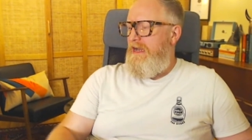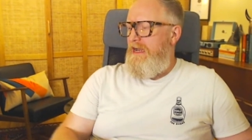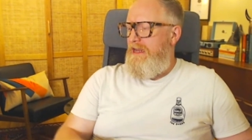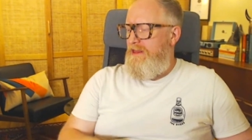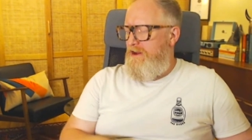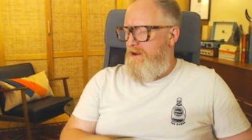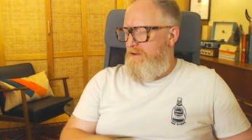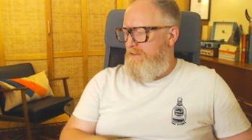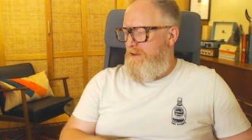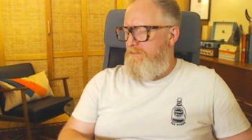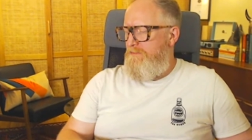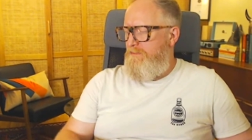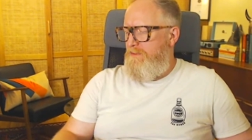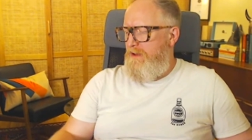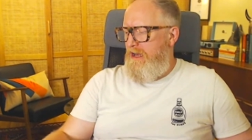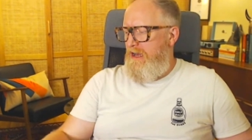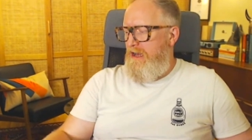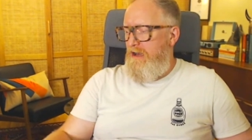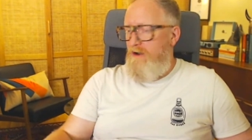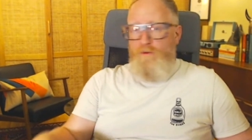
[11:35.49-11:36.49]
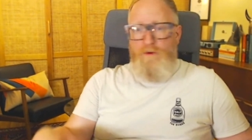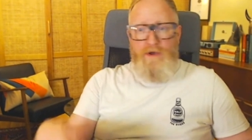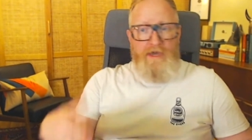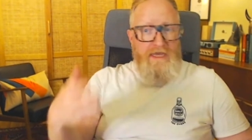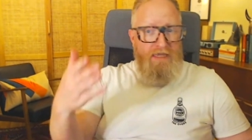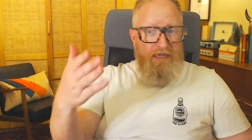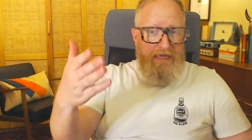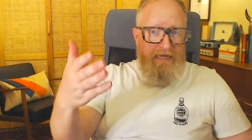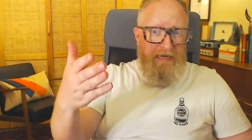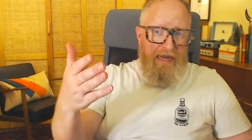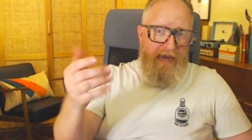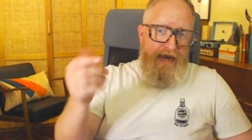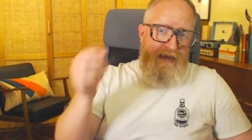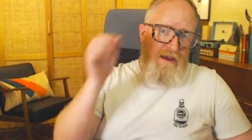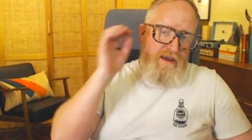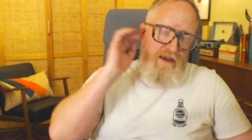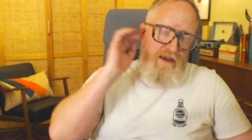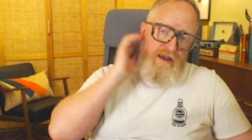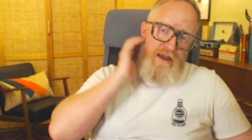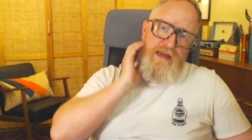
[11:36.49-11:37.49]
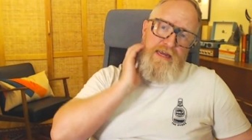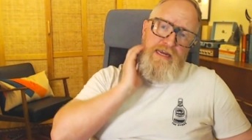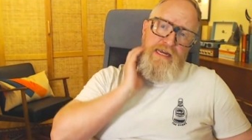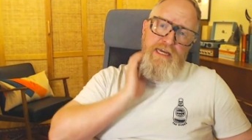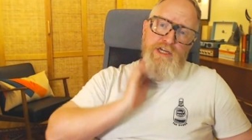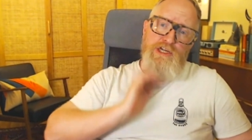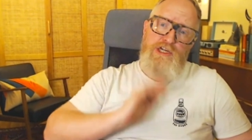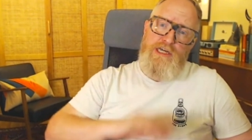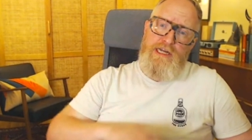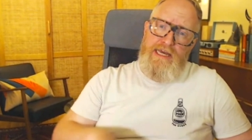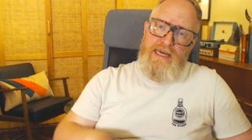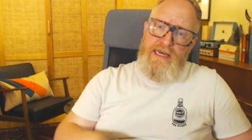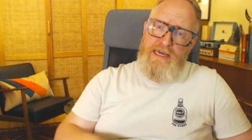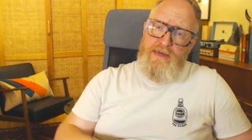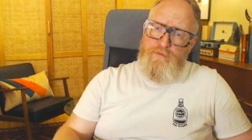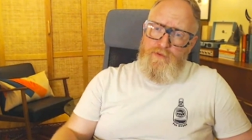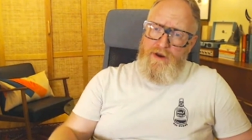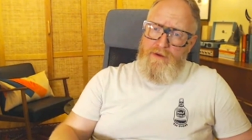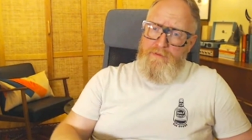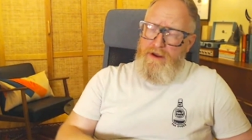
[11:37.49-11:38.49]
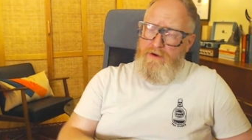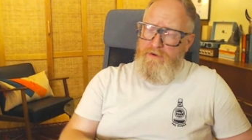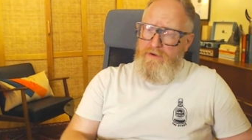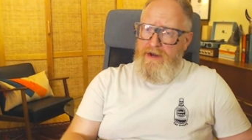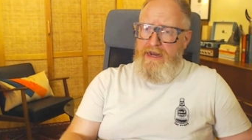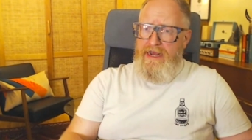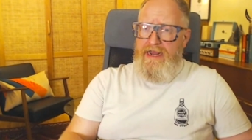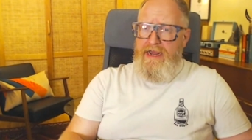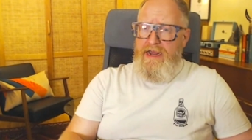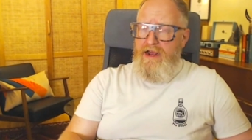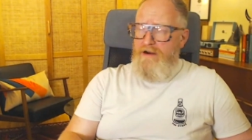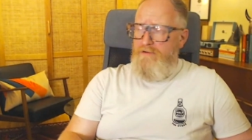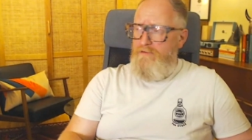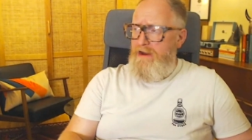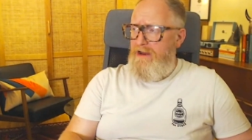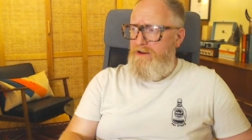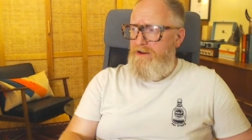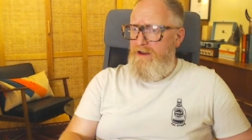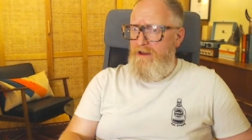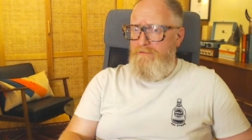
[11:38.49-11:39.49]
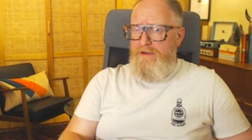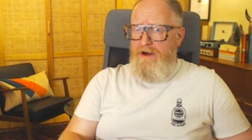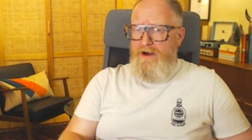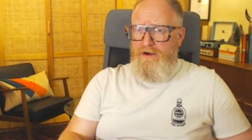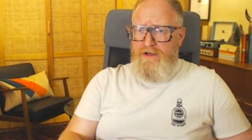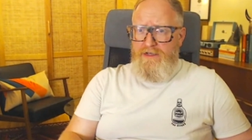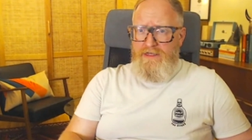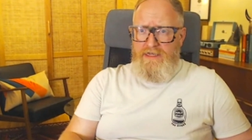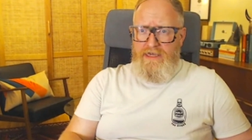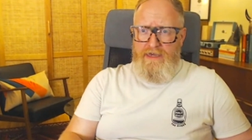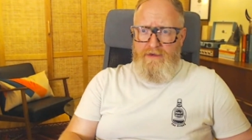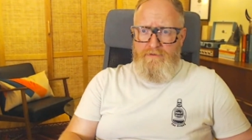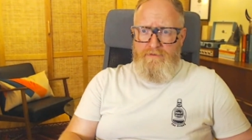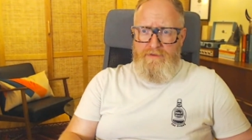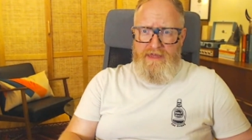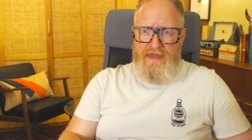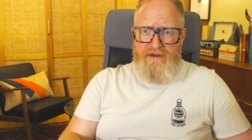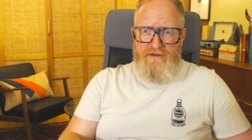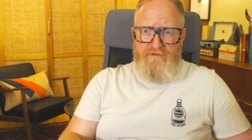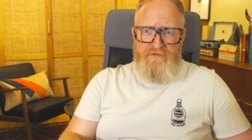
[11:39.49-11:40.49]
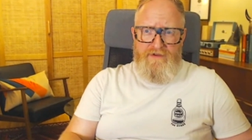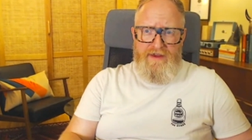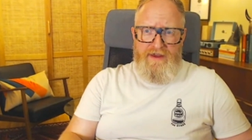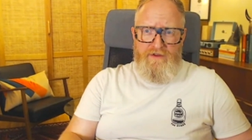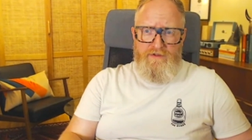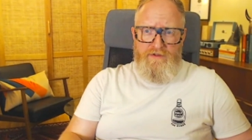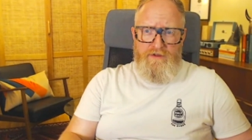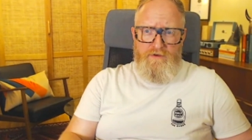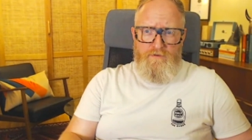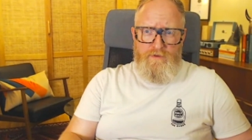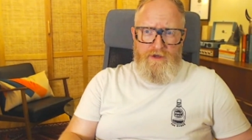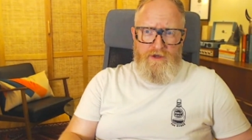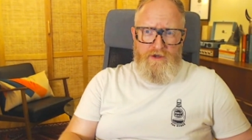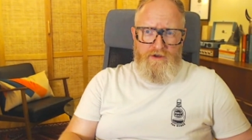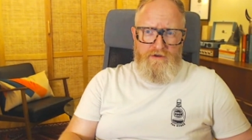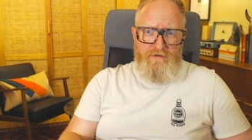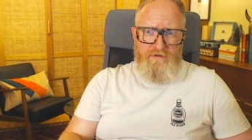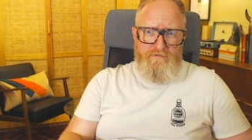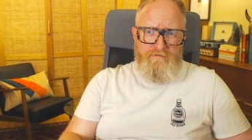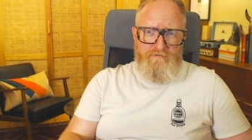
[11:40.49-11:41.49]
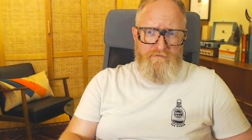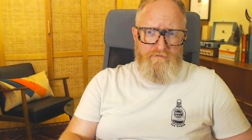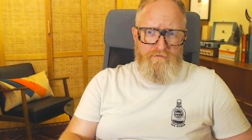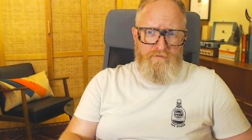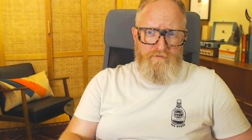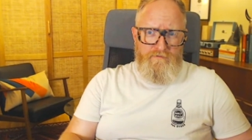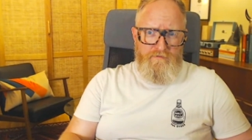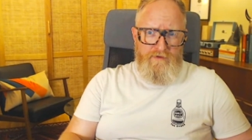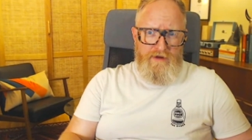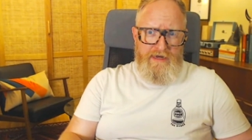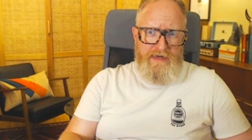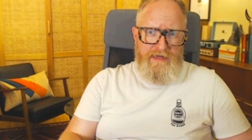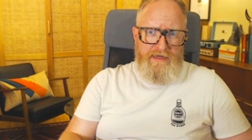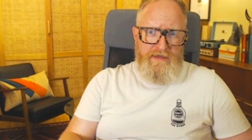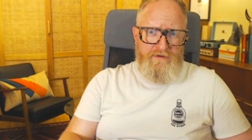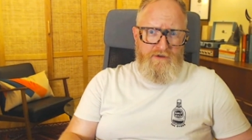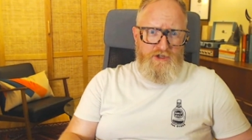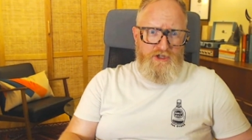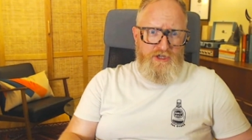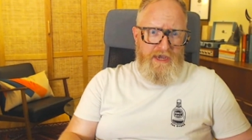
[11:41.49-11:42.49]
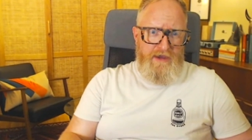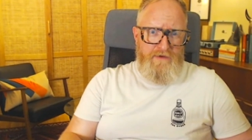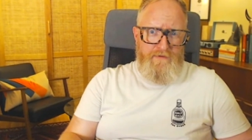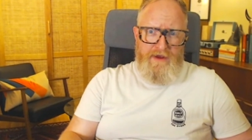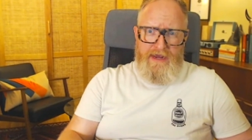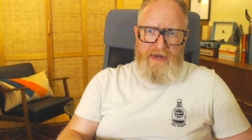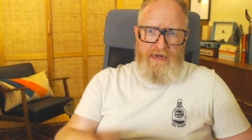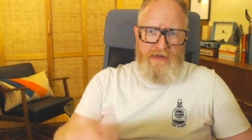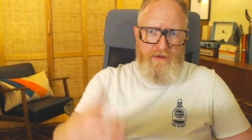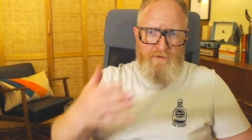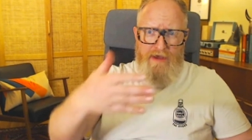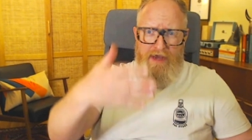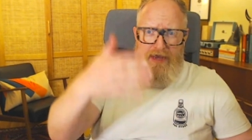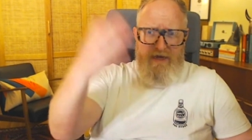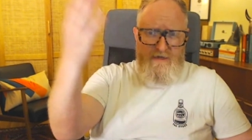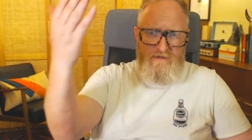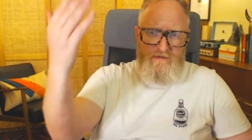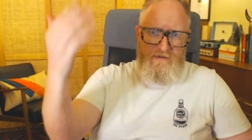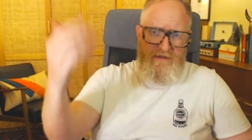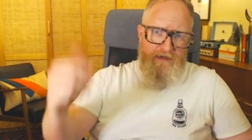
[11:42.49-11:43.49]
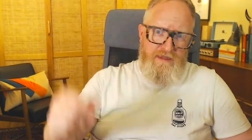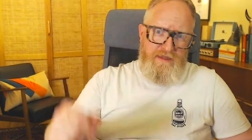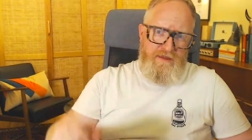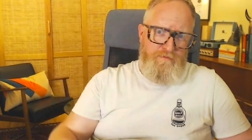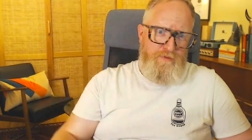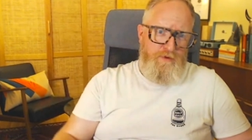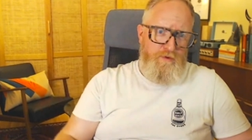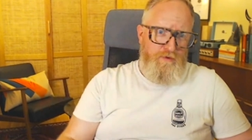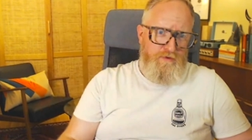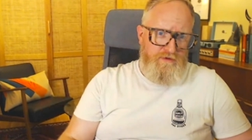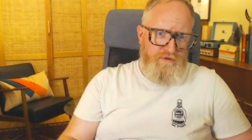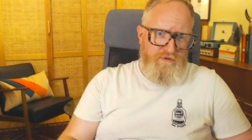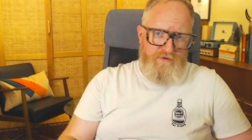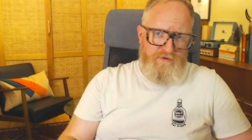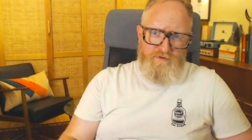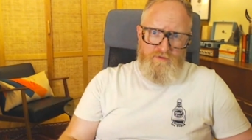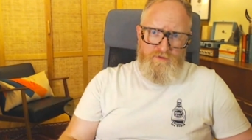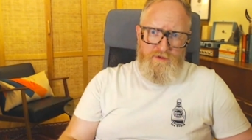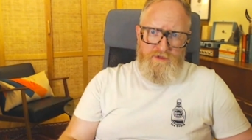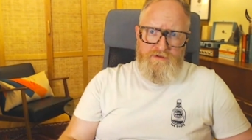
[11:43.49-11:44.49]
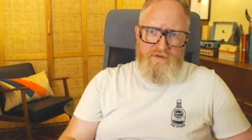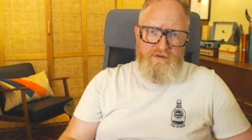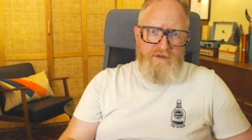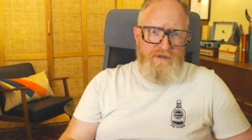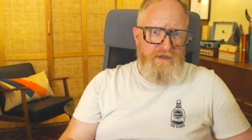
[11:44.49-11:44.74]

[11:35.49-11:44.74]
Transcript: And I remember we did it initially primarily around our marketing, but then found that we couldn't really share it anywhere because none of the portals would